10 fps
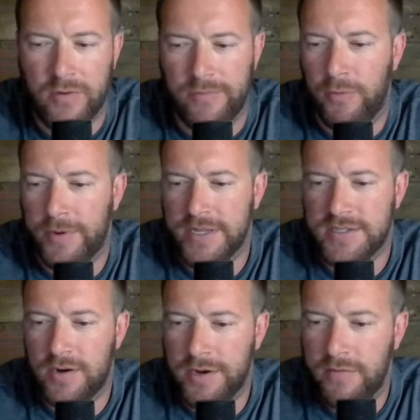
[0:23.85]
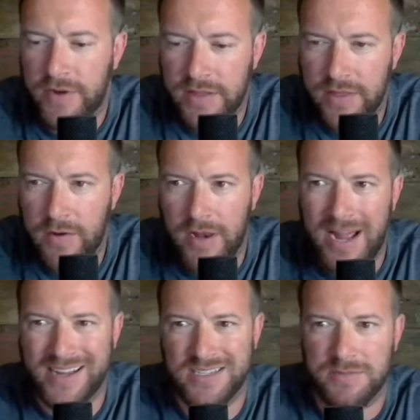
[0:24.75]
Before we get started, don't forget, though, to
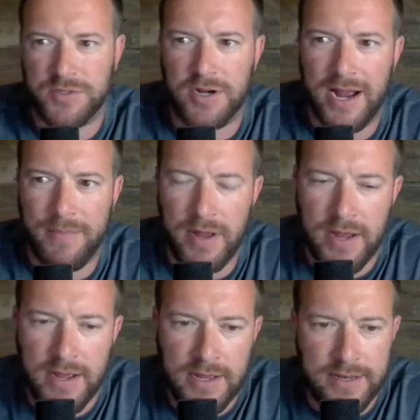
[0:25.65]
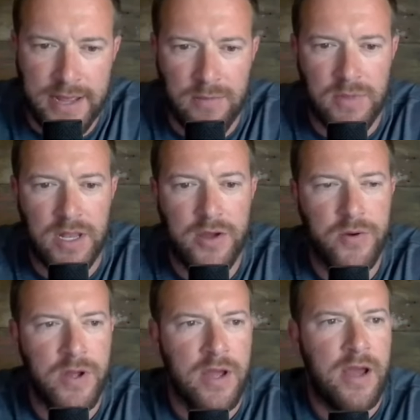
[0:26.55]
like and subscribe down below.